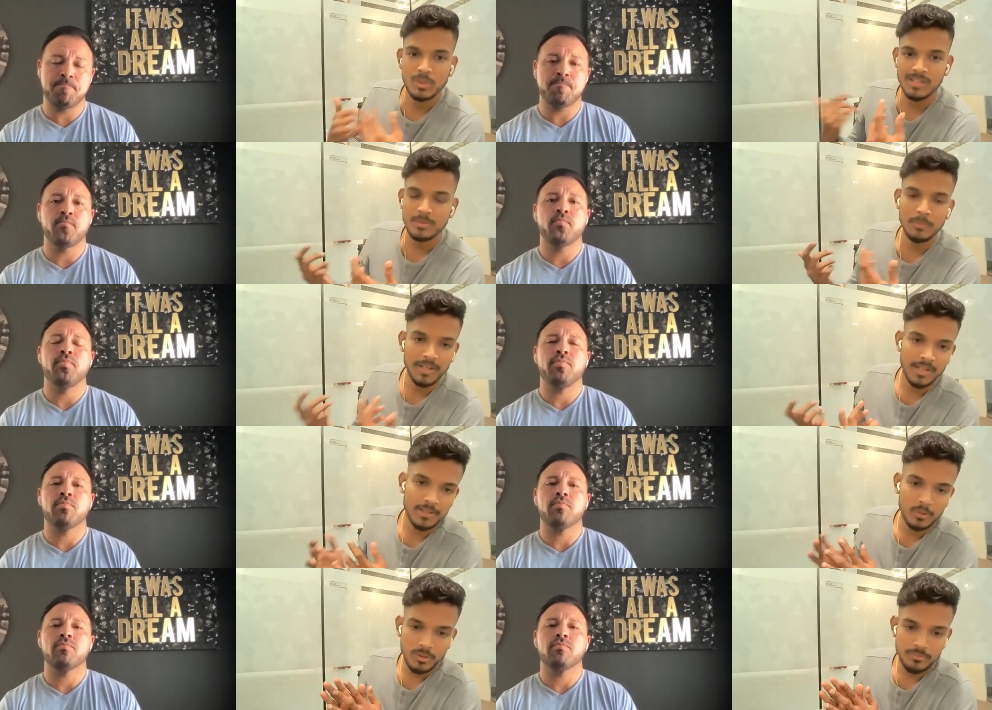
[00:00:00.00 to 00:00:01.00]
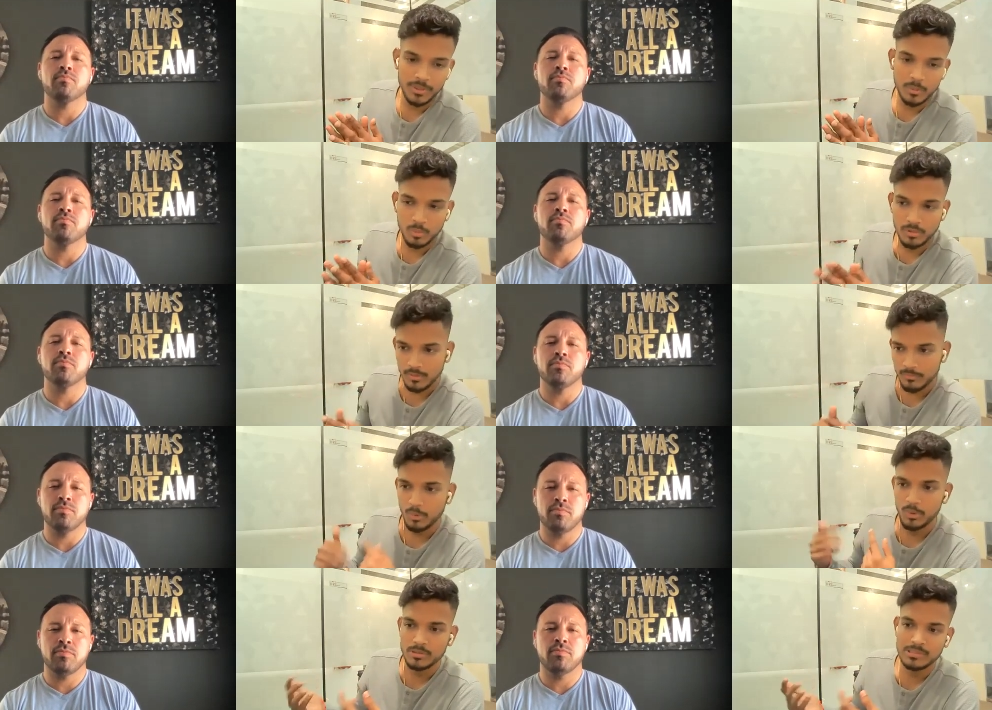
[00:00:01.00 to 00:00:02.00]
Speaker 1: to get some idea like you know if they could
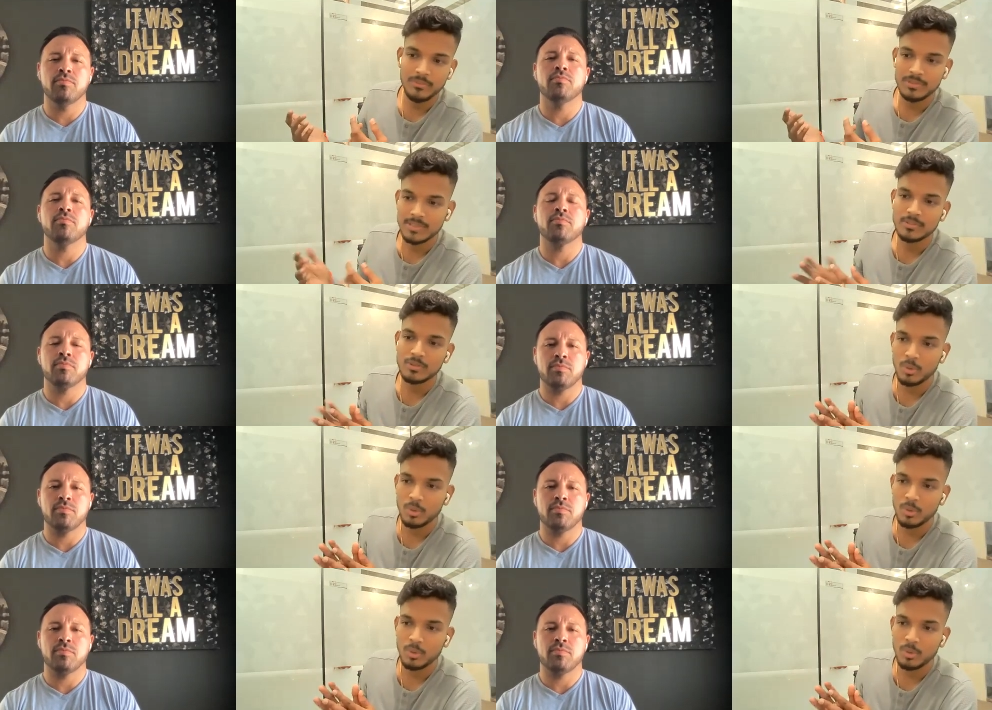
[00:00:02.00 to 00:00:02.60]
afford your services